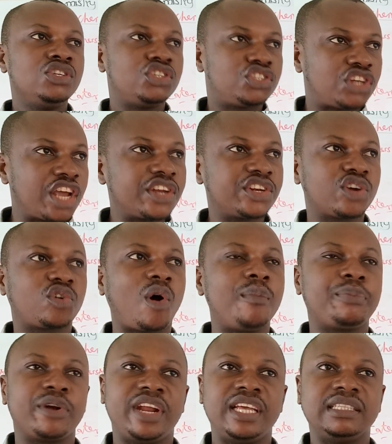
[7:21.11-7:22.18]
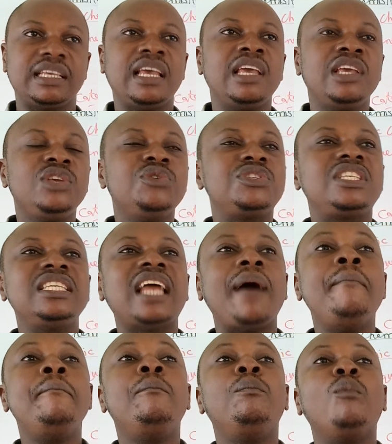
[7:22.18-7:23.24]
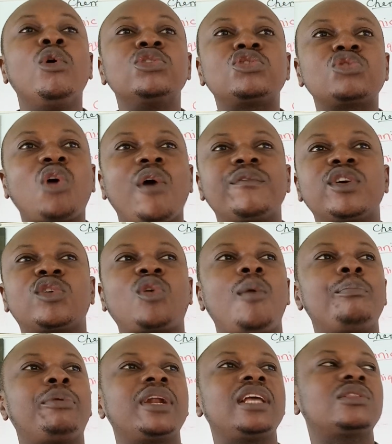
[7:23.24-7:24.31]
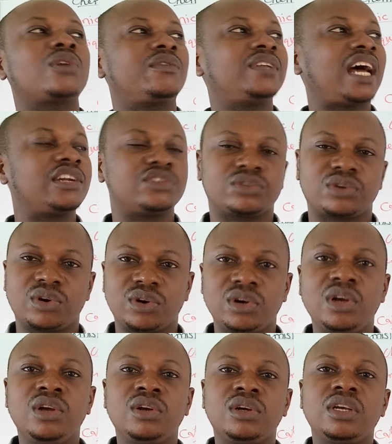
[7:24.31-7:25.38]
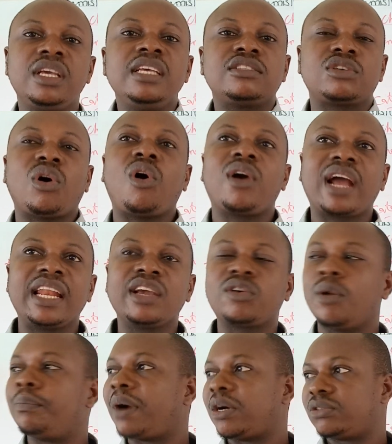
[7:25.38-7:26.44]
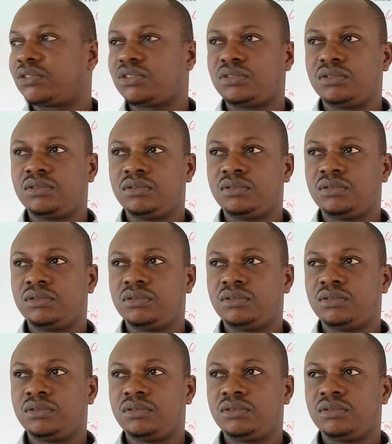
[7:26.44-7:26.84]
Check the component. You see that most of the component of that drug is organic compounds.